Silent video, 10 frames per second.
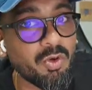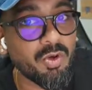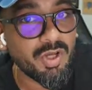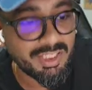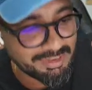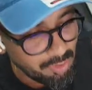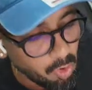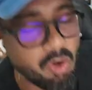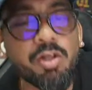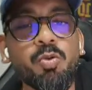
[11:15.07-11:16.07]
it's
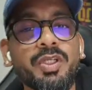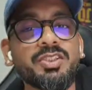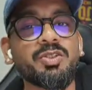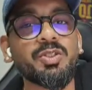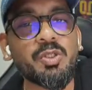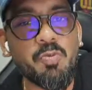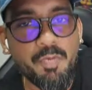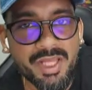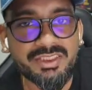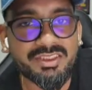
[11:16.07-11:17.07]
always good to
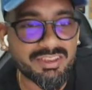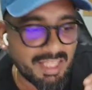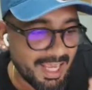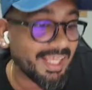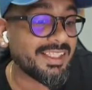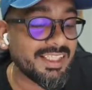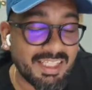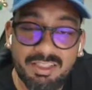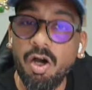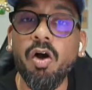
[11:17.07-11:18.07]
mention any
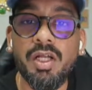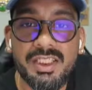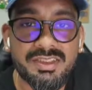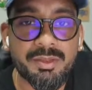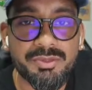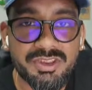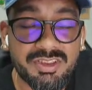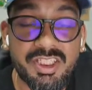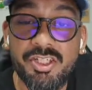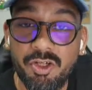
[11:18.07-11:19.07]
and all
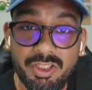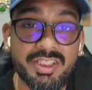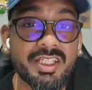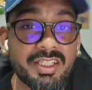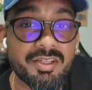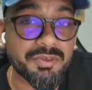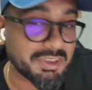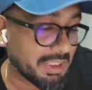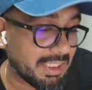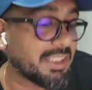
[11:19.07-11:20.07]
assumptions that you are thinking which
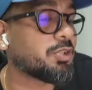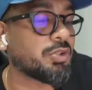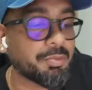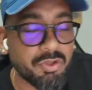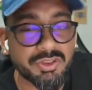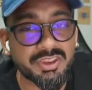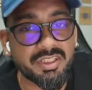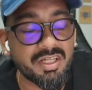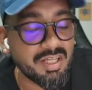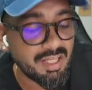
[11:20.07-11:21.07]
are key to the project.
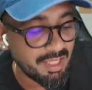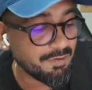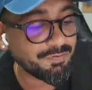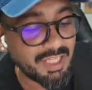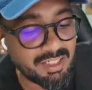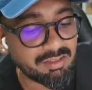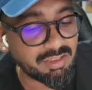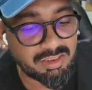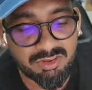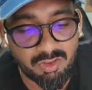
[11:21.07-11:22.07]
If that
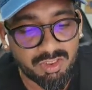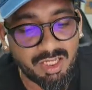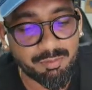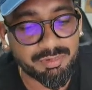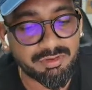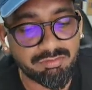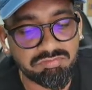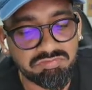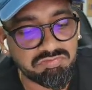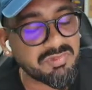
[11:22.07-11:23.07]
does not happen,
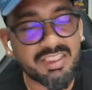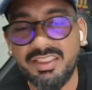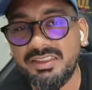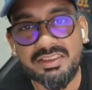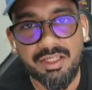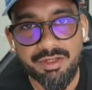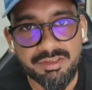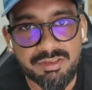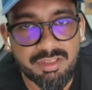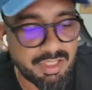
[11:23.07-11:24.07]
then this is a
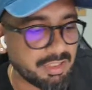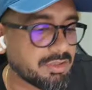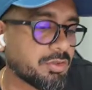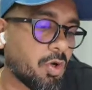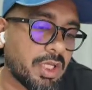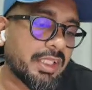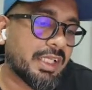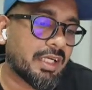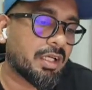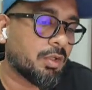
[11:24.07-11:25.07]
risk, right? So calling
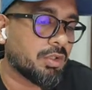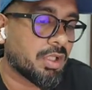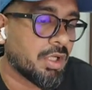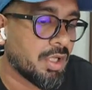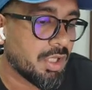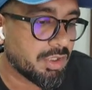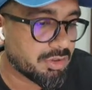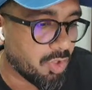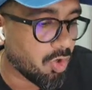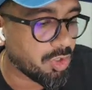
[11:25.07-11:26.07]
that out
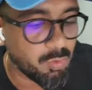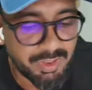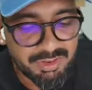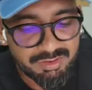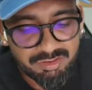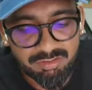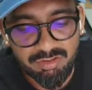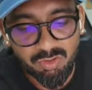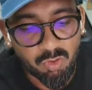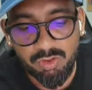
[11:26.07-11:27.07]
is always
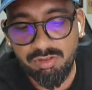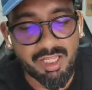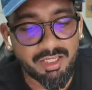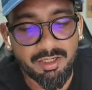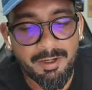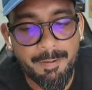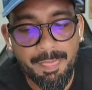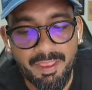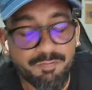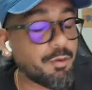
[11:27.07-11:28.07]
good. Like,
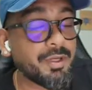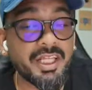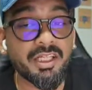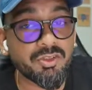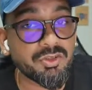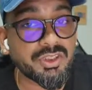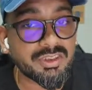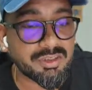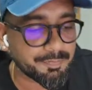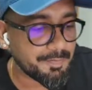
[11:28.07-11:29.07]
if you're building a new system,